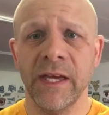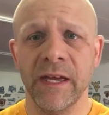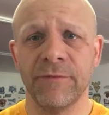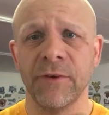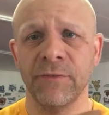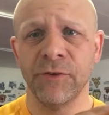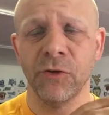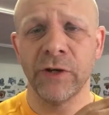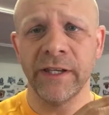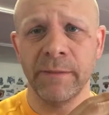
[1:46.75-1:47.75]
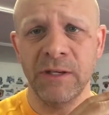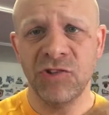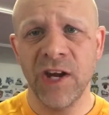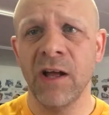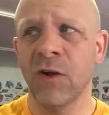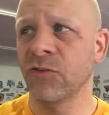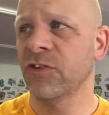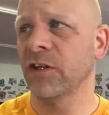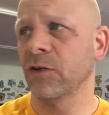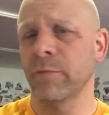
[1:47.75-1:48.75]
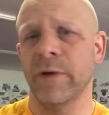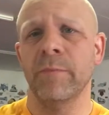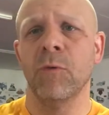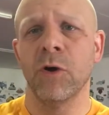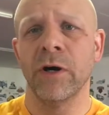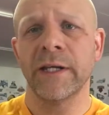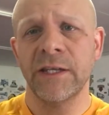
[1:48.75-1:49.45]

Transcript: If you're looking to be challenged a little bit more,